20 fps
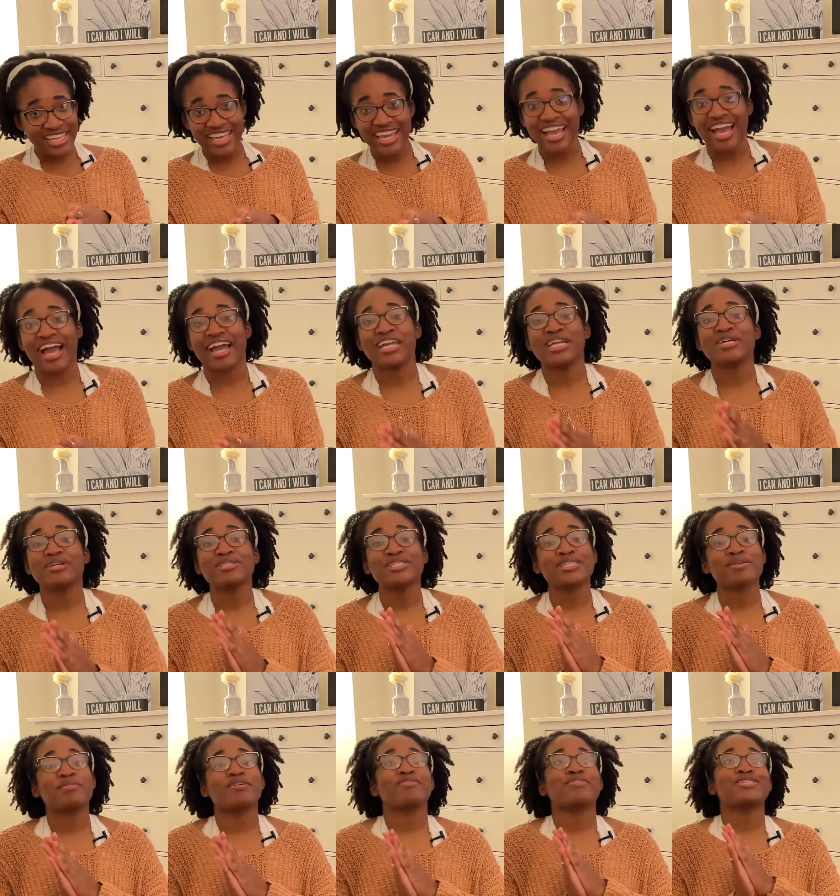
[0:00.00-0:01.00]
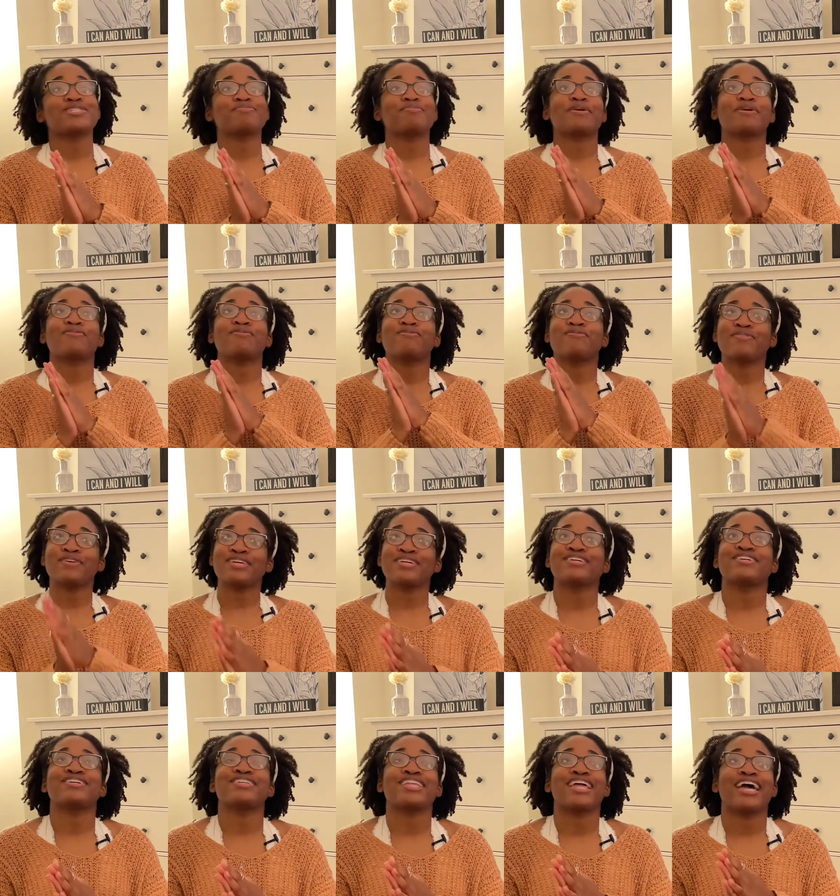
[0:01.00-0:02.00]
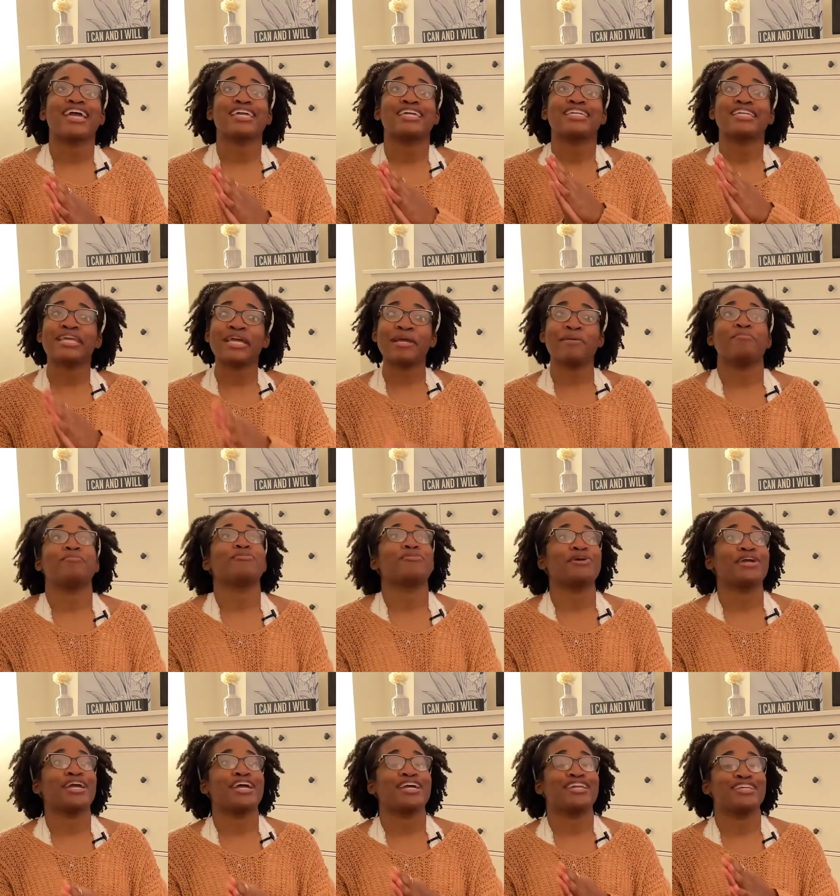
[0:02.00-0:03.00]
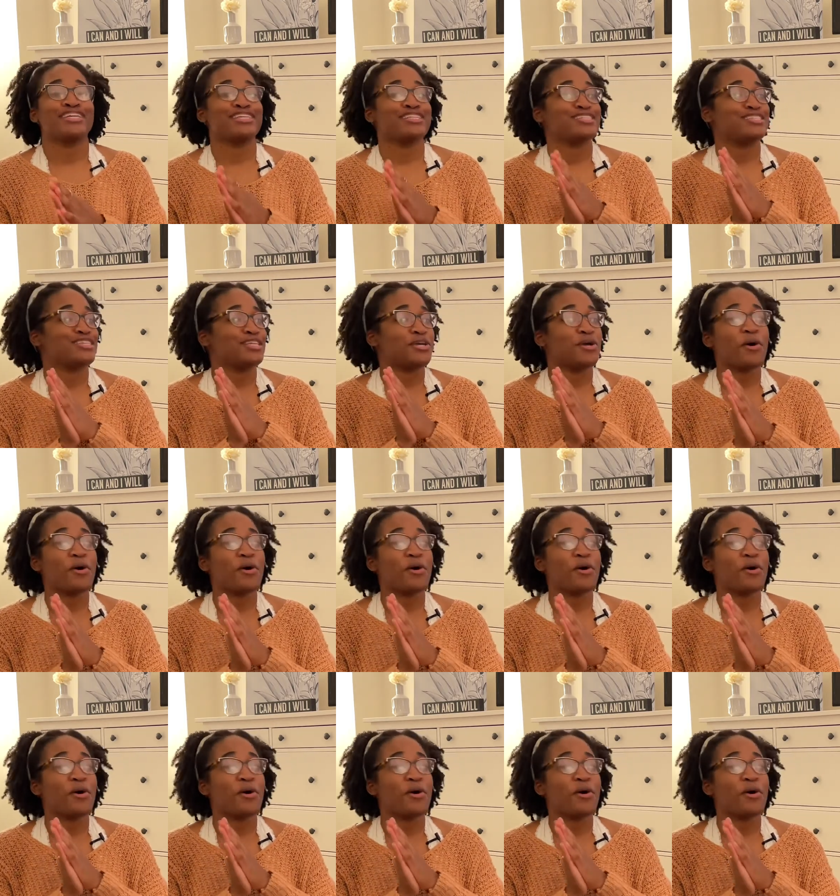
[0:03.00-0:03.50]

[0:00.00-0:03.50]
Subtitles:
I know some of us may feel like name brand is the